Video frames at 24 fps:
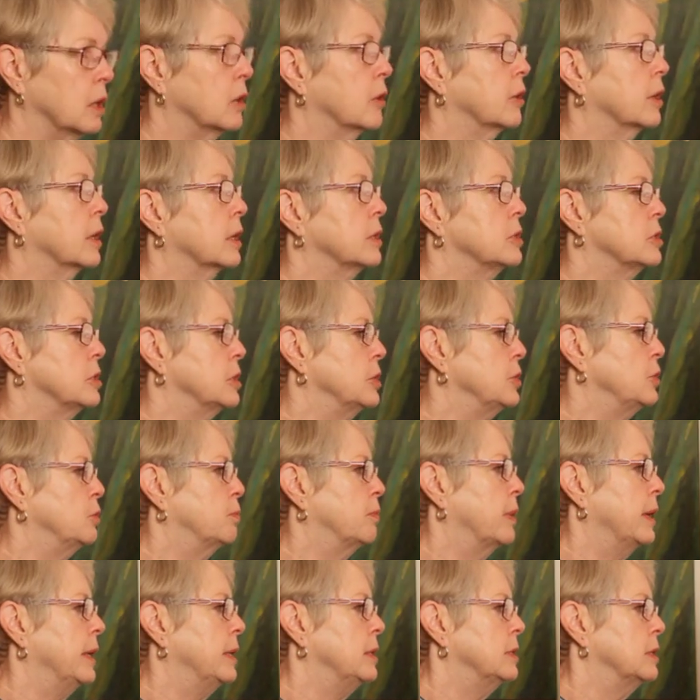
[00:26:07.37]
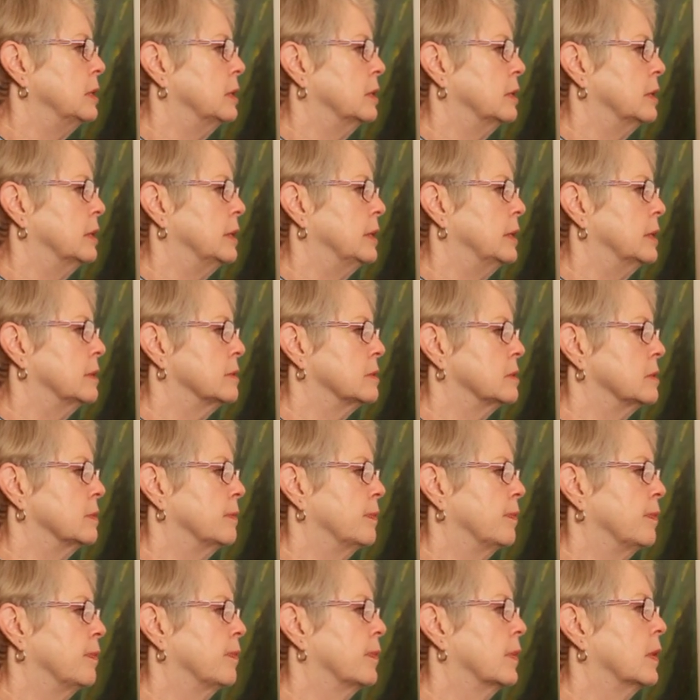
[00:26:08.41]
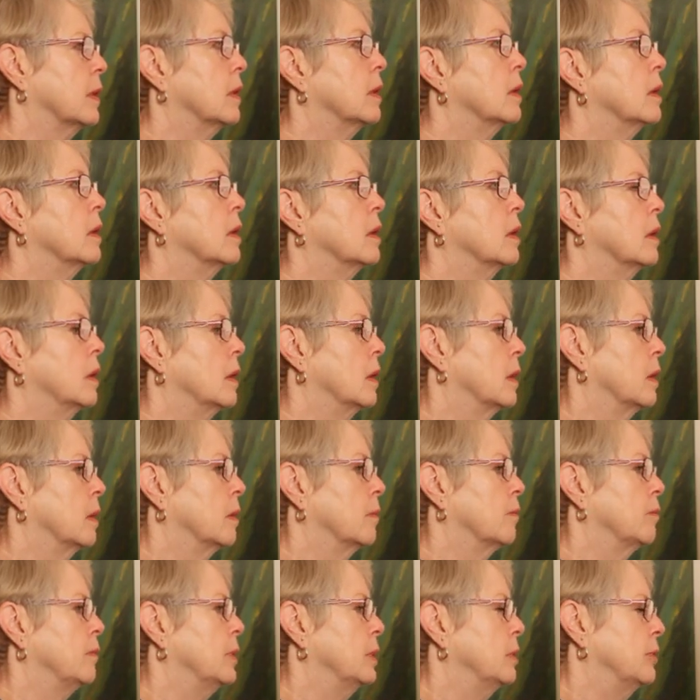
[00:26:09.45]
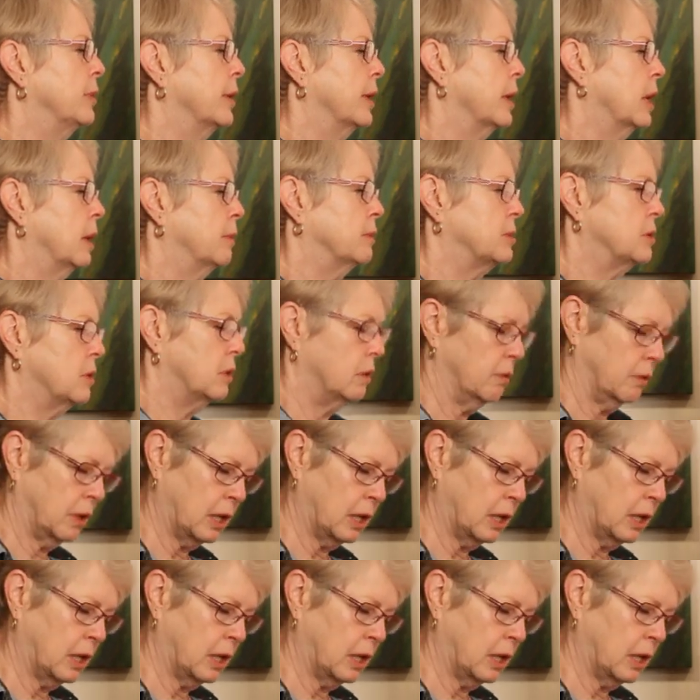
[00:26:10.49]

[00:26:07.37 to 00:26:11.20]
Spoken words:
going to continue painting this, building up, sort of